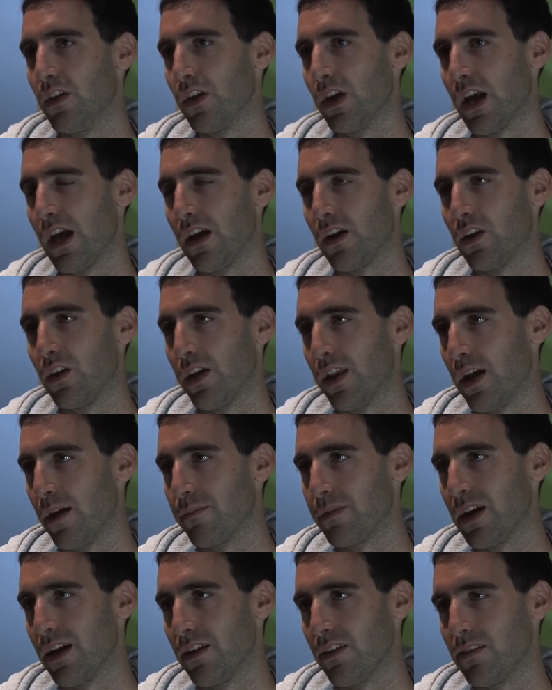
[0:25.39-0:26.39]
you can't clean
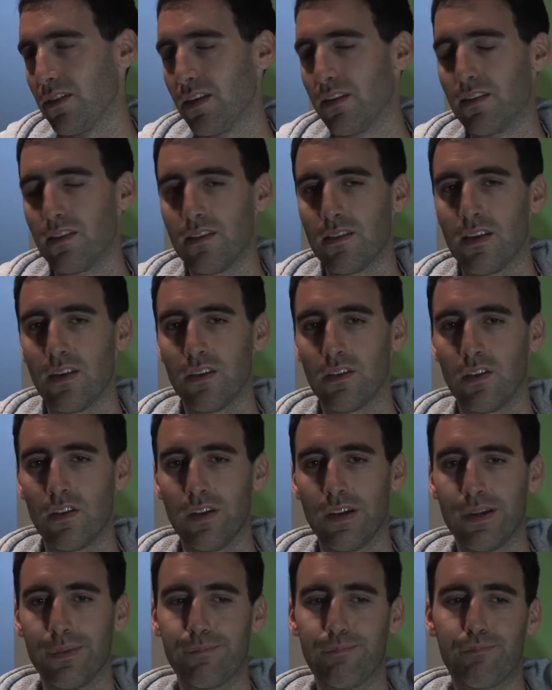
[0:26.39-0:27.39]
up data sets as
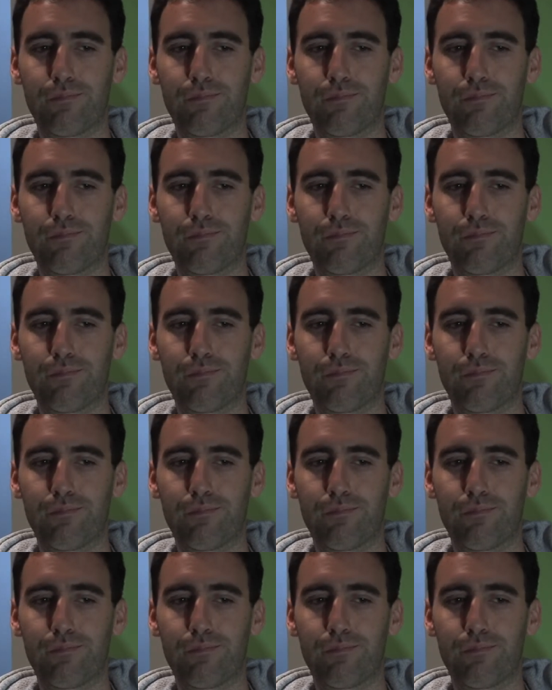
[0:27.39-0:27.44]
easily.